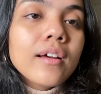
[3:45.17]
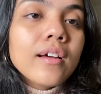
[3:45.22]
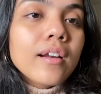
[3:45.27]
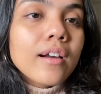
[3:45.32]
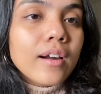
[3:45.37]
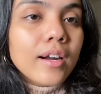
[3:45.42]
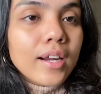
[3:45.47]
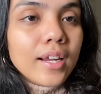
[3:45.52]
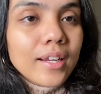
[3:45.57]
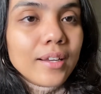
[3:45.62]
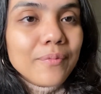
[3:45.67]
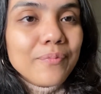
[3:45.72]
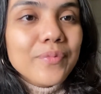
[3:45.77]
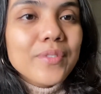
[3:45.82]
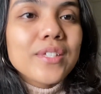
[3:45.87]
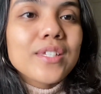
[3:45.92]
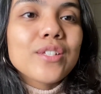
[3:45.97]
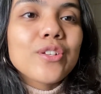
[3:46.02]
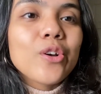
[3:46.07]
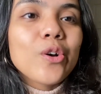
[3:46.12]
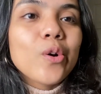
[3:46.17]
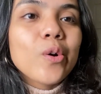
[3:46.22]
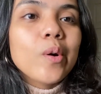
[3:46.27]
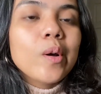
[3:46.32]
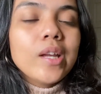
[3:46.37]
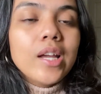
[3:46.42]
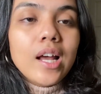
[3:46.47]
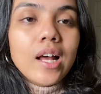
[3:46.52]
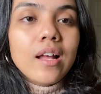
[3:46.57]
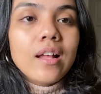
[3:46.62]
right? So
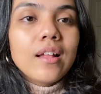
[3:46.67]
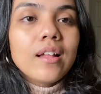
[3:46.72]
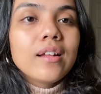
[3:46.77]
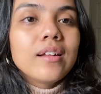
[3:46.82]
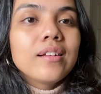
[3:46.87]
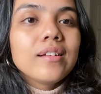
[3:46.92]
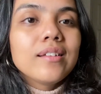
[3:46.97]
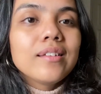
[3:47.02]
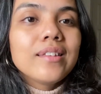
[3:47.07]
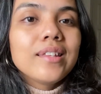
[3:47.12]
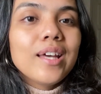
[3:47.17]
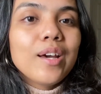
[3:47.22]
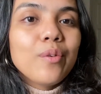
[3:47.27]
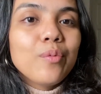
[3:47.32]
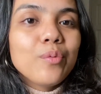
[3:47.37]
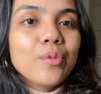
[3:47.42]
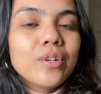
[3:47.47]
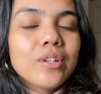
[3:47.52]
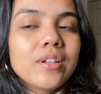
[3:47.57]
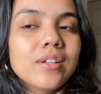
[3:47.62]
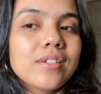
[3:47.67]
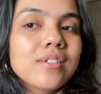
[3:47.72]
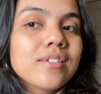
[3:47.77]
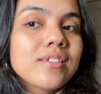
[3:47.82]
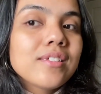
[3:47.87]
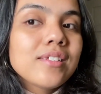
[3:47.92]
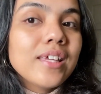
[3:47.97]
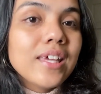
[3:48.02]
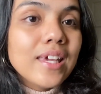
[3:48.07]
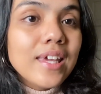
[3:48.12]
yeah, that
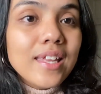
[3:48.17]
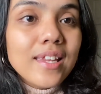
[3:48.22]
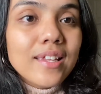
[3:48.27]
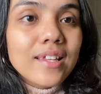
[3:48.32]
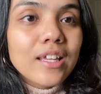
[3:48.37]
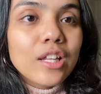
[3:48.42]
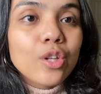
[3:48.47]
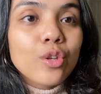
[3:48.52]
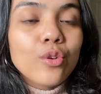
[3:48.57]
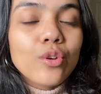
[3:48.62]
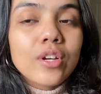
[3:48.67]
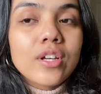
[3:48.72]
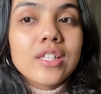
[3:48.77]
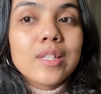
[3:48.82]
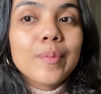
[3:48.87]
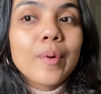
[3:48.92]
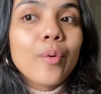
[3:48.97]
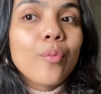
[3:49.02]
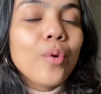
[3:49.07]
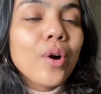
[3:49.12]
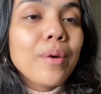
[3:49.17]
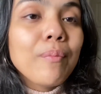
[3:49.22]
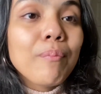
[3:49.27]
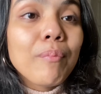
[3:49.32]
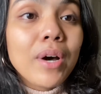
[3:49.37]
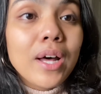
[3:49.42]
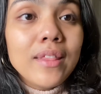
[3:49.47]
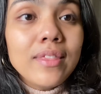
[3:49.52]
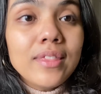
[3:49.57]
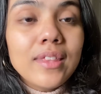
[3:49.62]
was it. It took us about 1
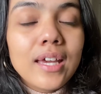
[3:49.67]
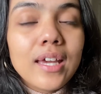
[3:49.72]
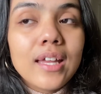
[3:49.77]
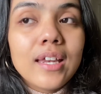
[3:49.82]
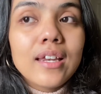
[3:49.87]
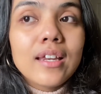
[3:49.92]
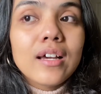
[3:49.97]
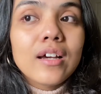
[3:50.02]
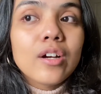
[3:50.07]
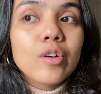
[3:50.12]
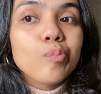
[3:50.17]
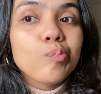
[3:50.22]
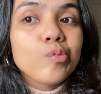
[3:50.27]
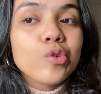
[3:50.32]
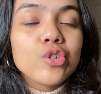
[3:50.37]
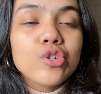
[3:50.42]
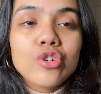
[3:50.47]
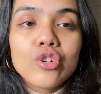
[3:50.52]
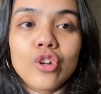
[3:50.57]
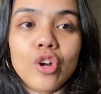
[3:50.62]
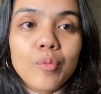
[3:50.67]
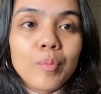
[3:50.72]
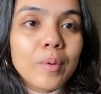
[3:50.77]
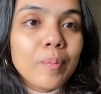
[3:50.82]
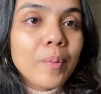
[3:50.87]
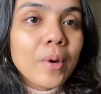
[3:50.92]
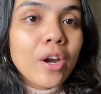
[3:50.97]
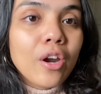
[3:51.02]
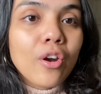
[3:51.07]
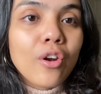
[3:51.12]
month, and you should not be
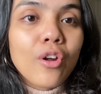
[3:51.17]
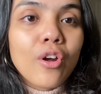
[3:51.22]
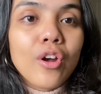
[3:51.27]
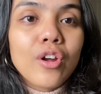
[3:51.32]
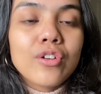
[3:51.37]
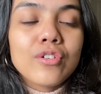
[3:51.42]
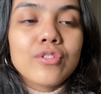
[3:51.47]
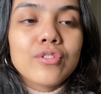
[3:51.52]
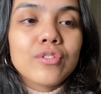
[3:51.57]
paranoid.